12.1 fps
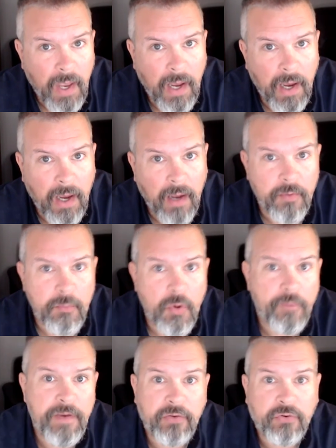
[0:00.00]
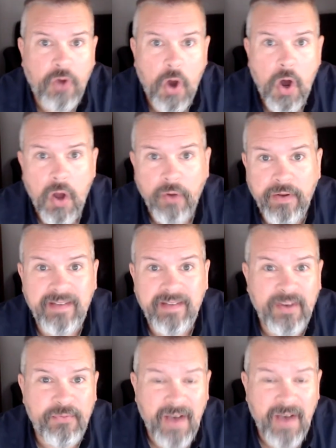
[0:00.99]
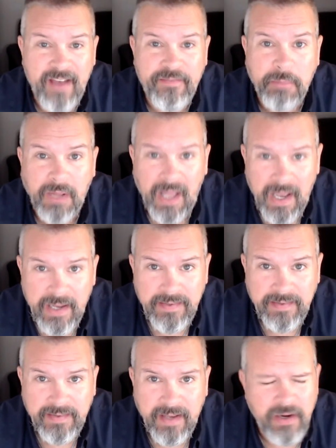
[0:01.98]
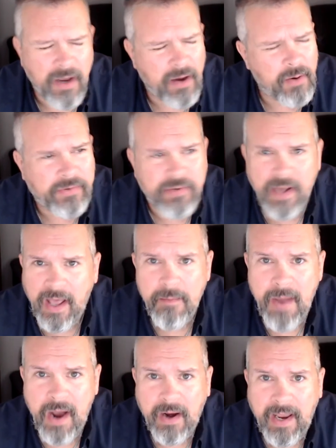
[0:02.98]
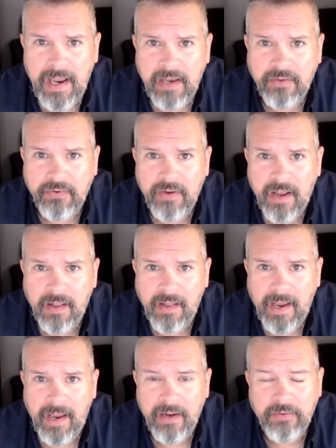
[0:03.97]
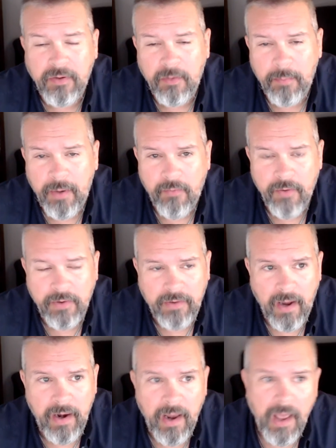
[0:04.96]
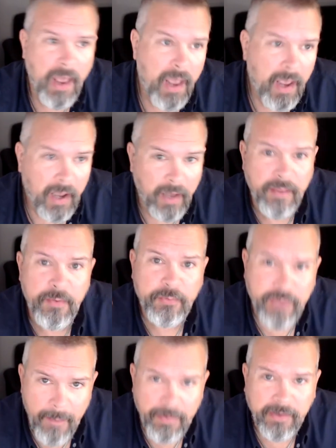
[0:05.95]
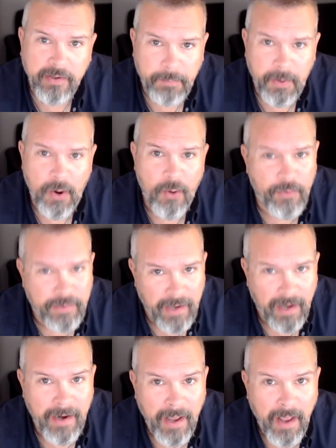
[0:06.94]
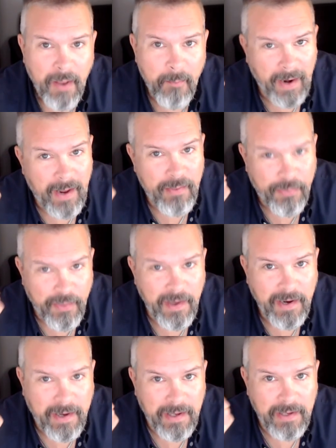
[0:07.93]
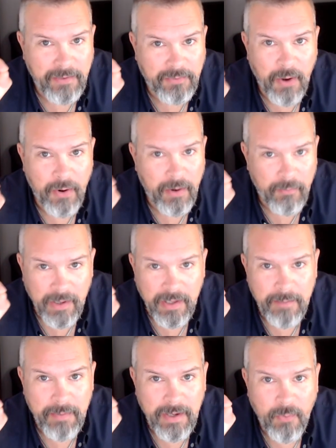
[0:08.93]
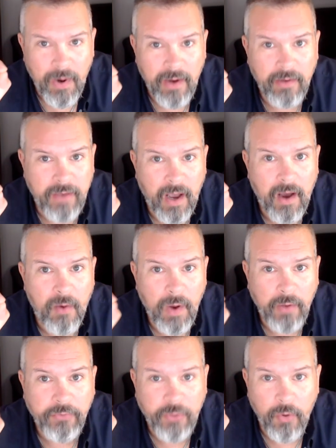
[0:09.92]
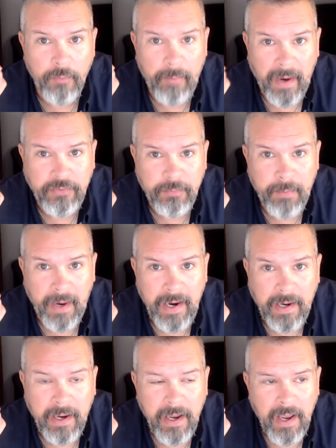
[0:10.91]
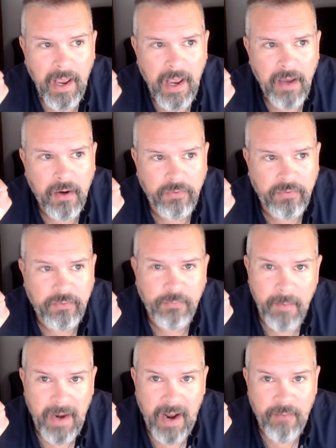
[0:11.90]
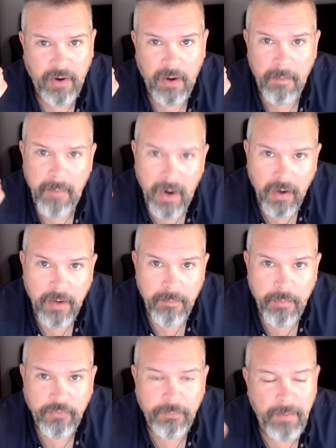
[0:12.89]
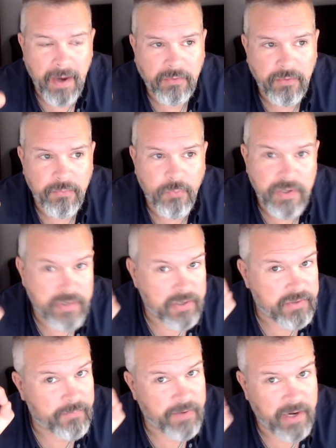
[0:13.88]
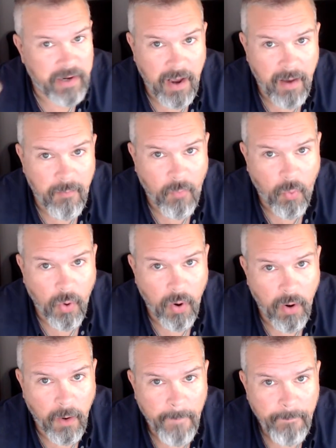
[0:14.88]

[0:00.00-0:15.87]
Uh, the movie is called Da 5 Bloods. No, it's not about gangs in LA. It's a little bit overdone. Another topic that's been overdone, but I think is going to really be well, uh, well told by Spike because it's from an African American perspective, which is the Vietnam War.